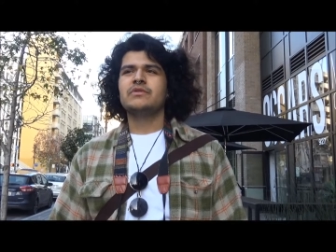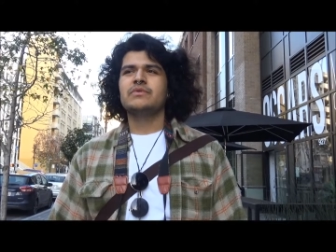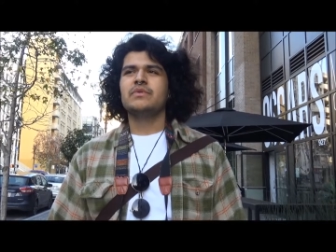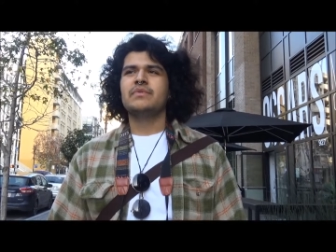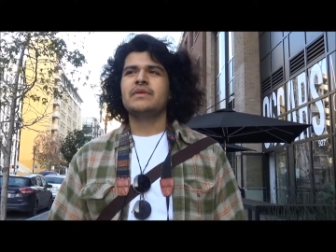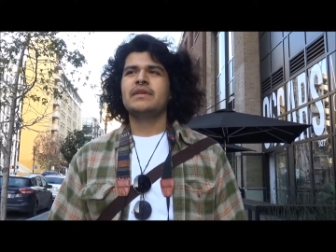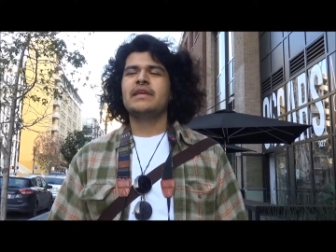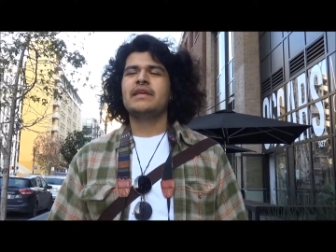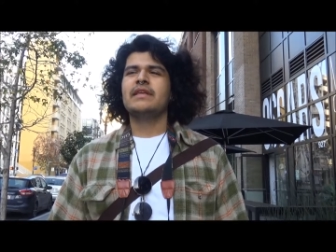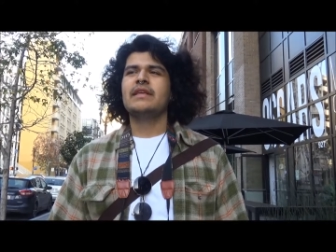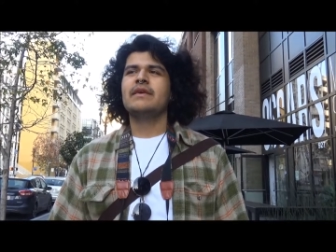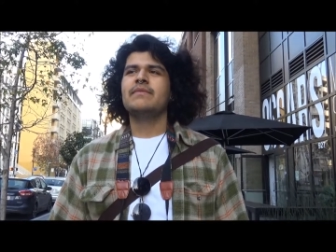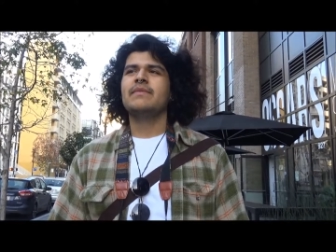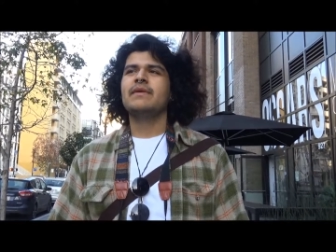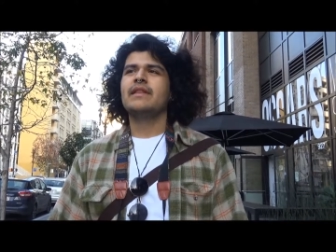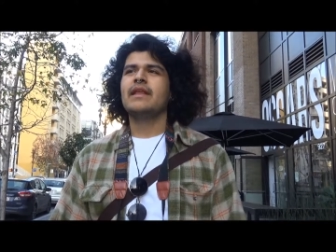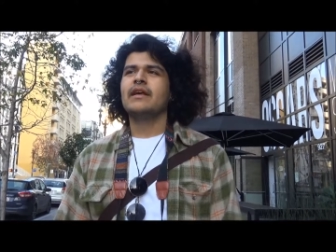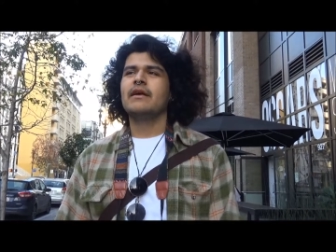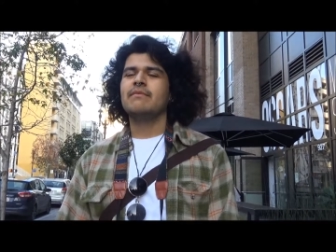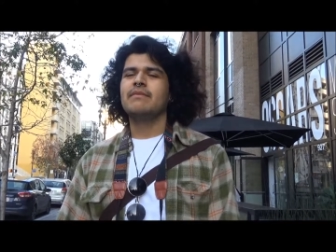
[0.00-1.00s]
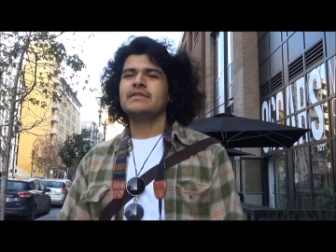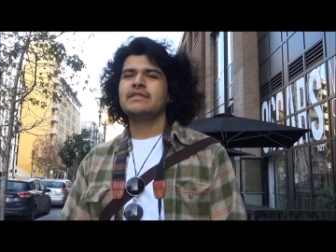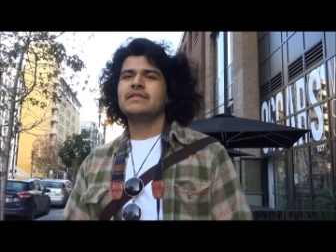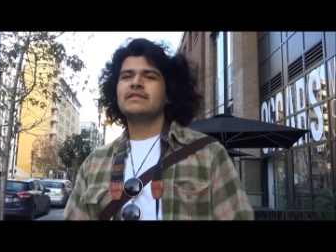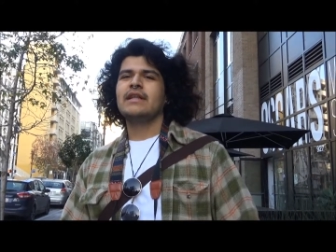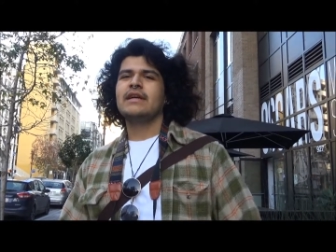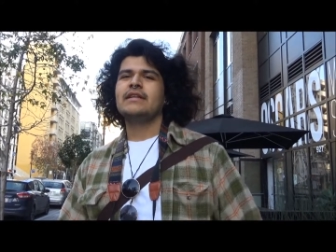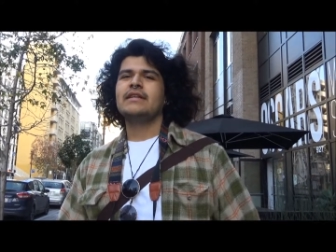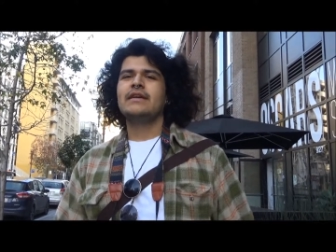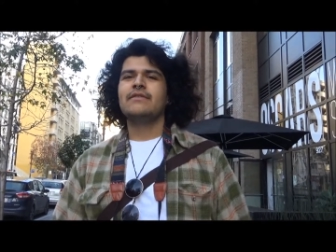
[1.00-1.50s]
women can give me like a bunch
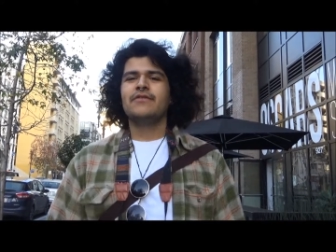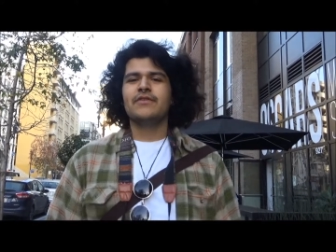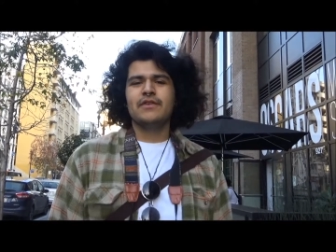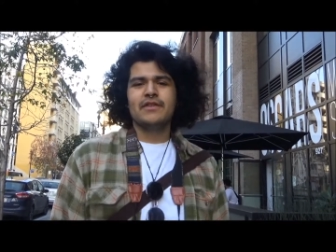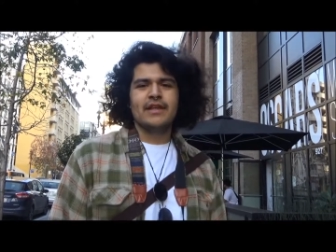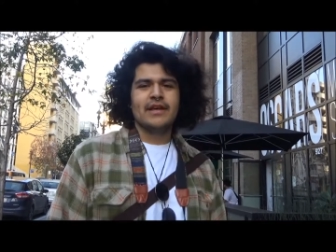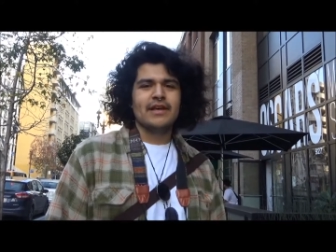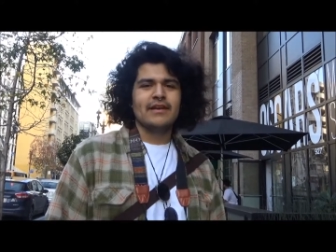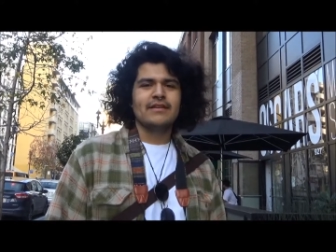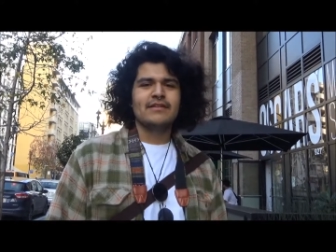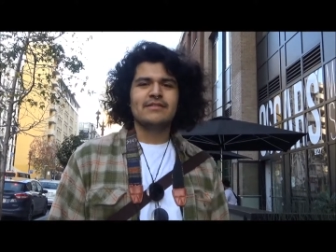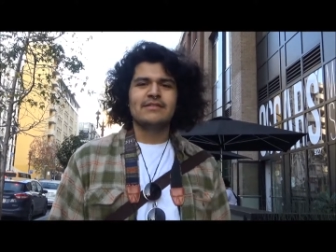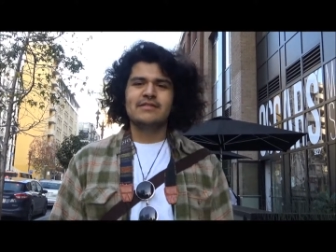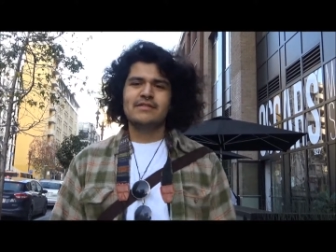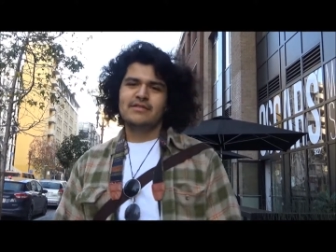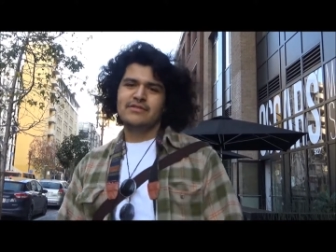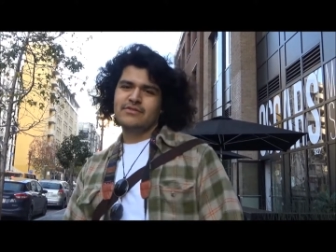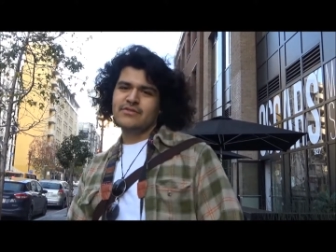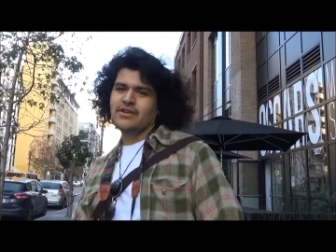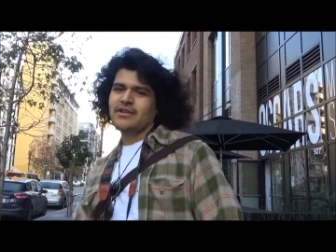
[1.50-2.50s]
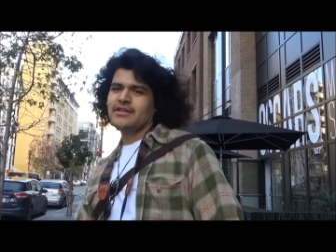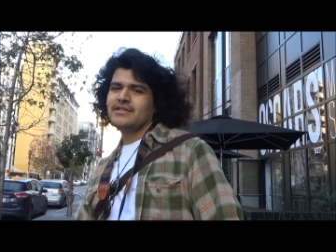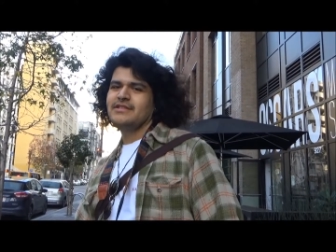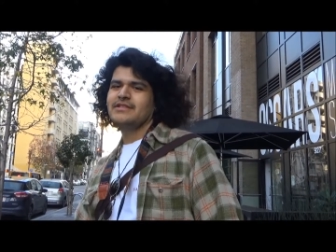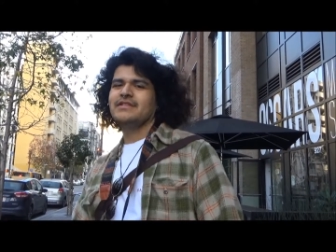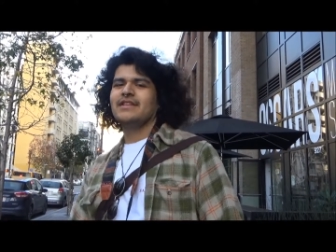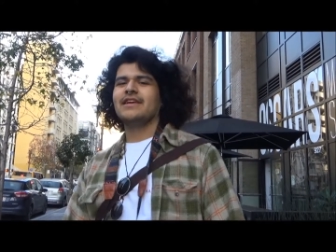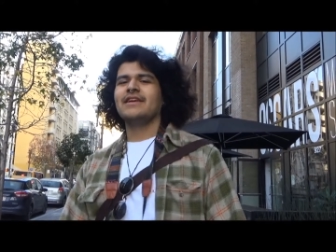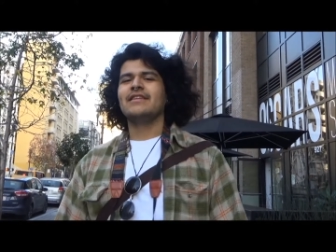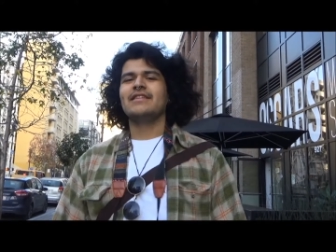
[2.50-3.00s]
of like different like
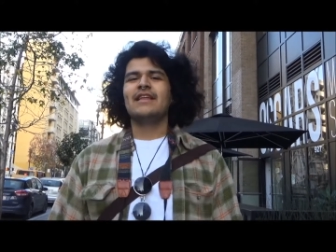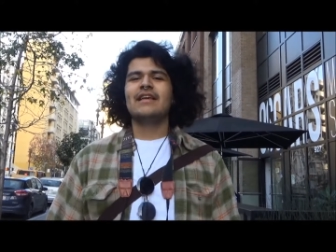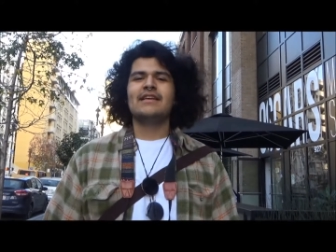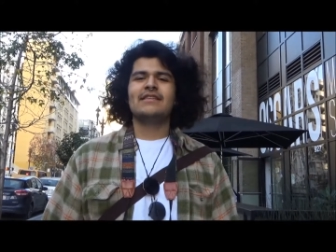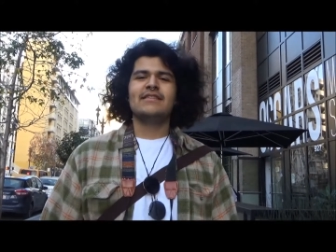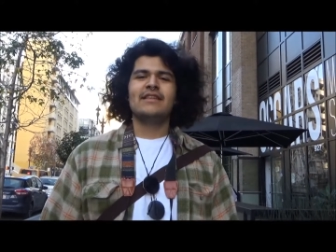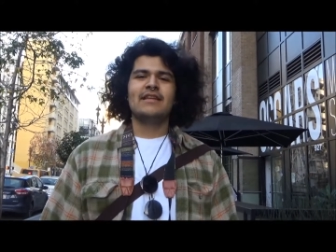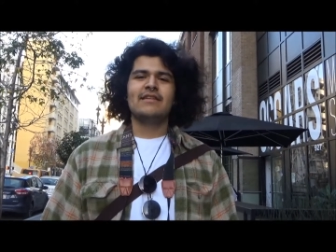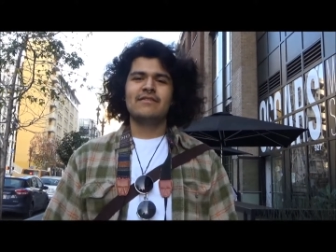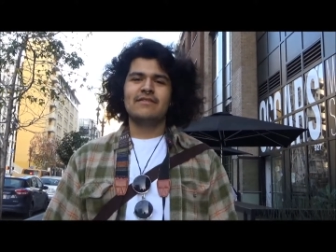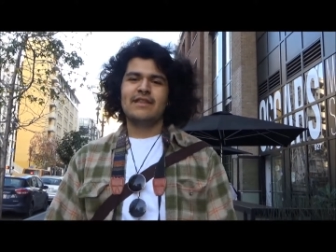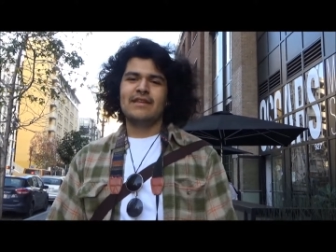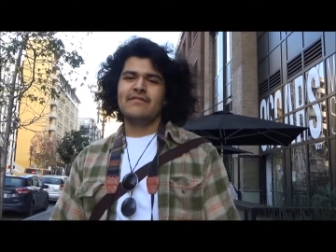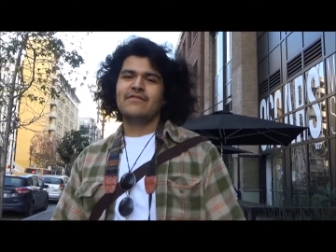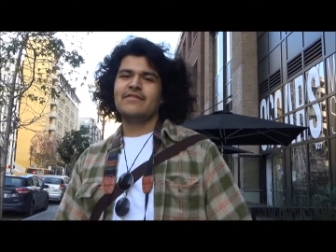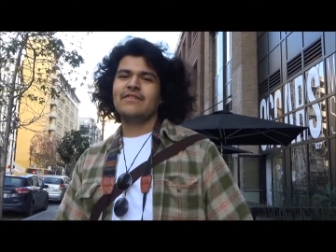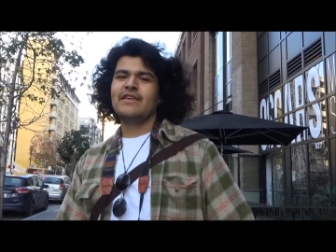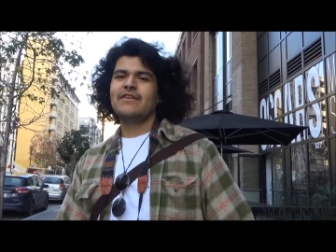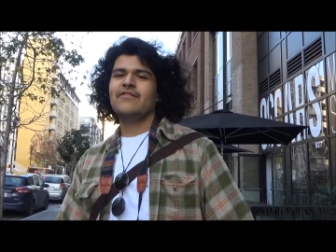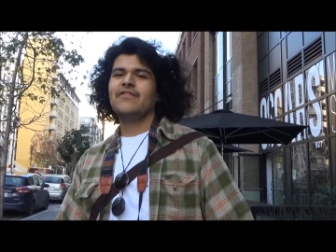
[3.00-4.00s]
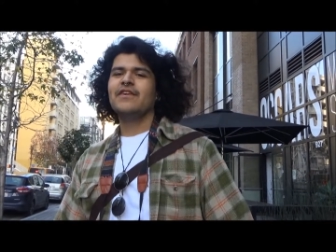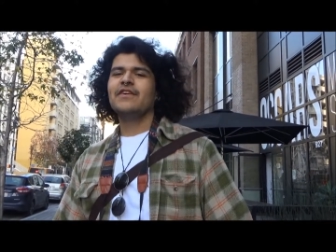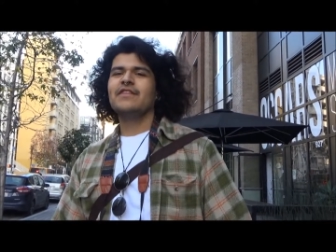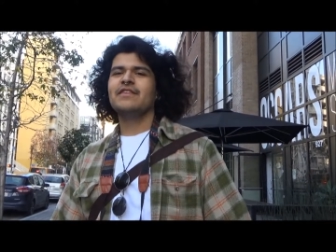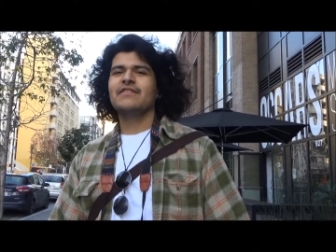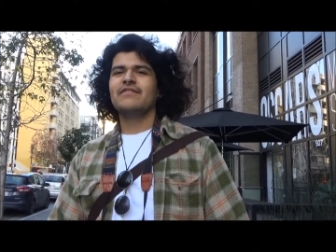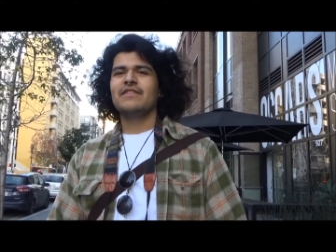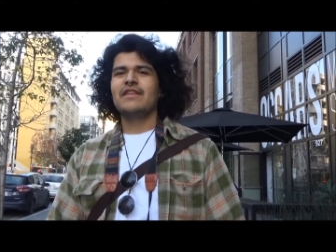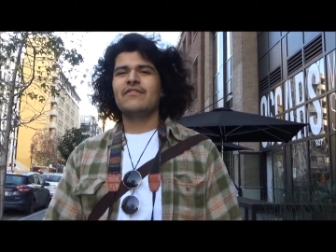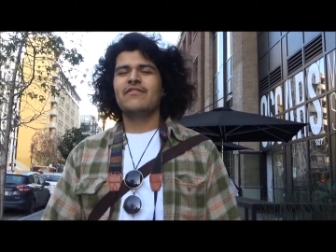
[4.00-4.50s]
struts. Like they feel
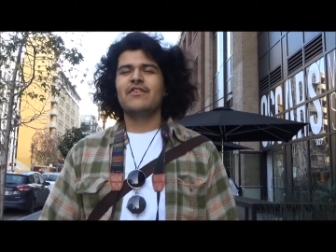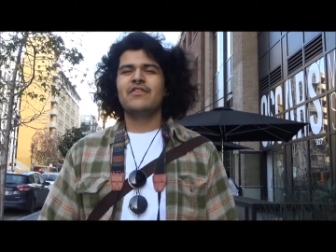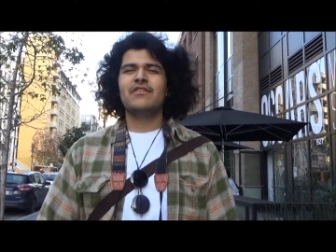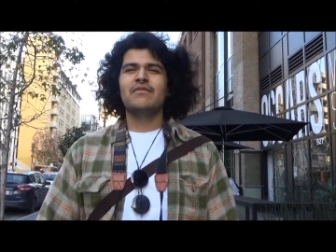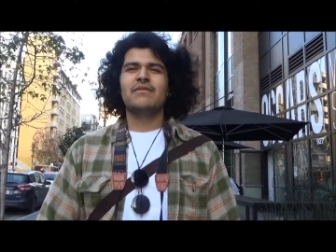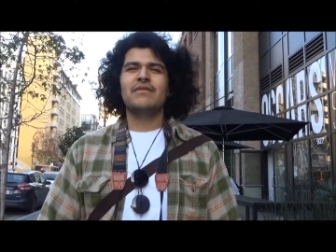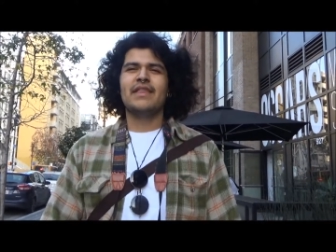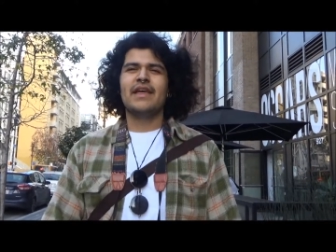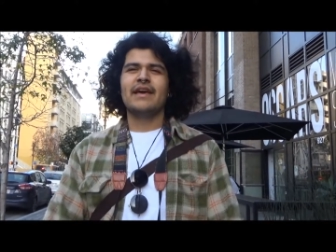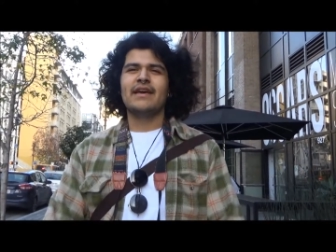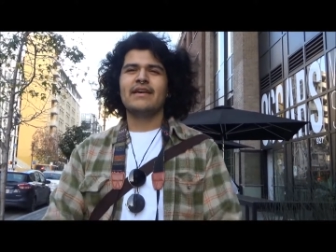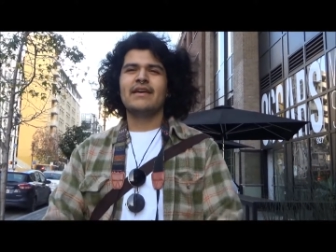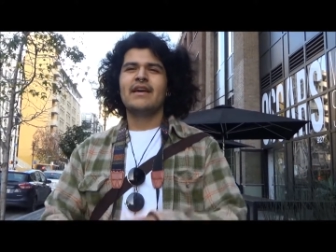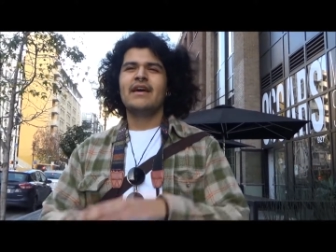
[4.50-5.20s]
that like